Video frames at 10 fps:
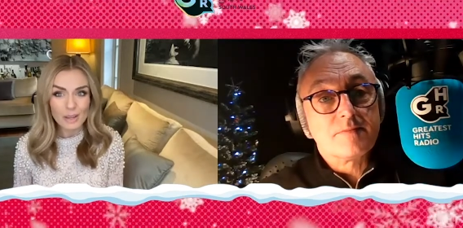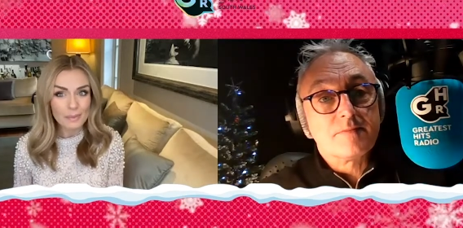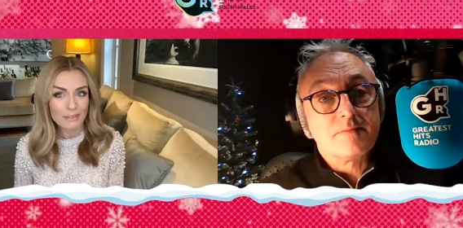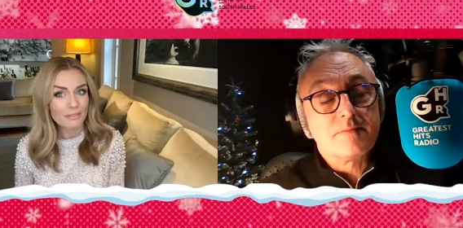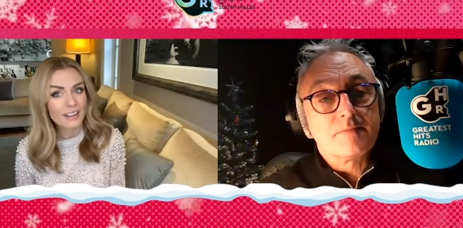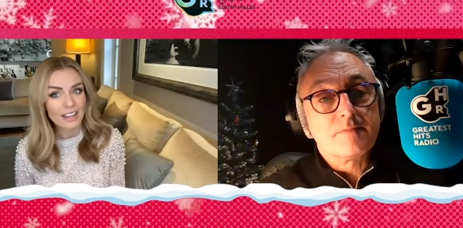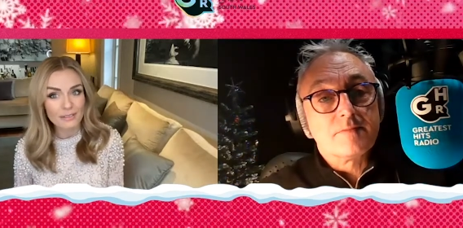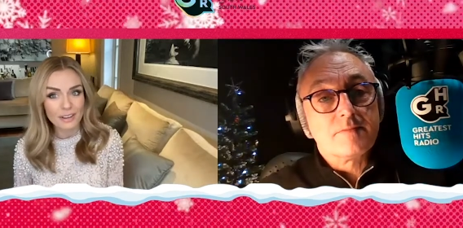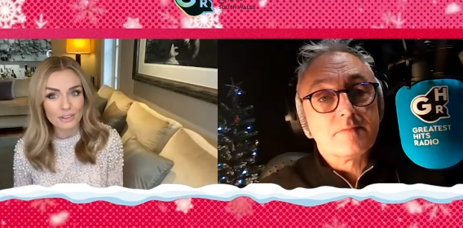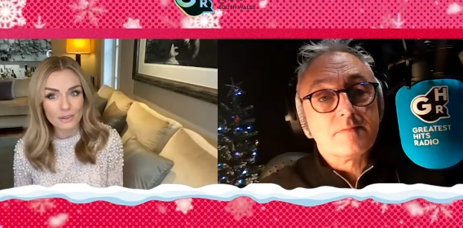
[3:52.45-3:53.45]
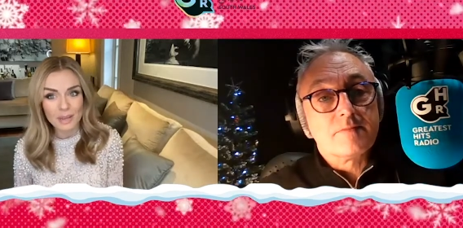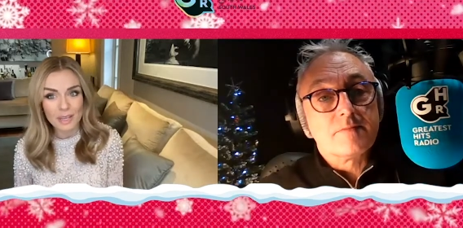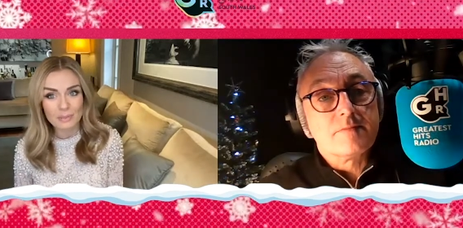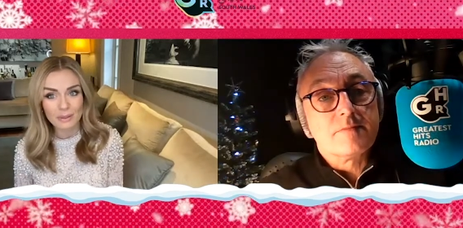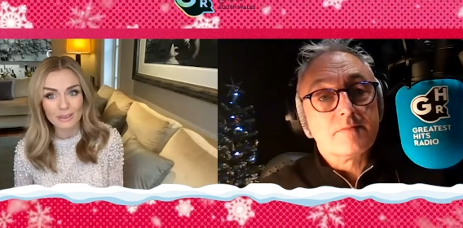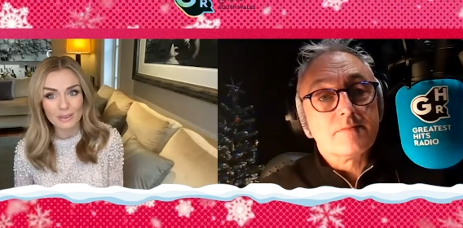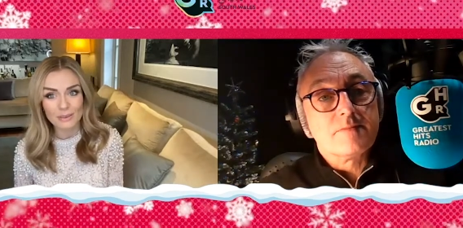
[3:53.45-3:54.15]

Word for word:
Speaker 1: about 500 people who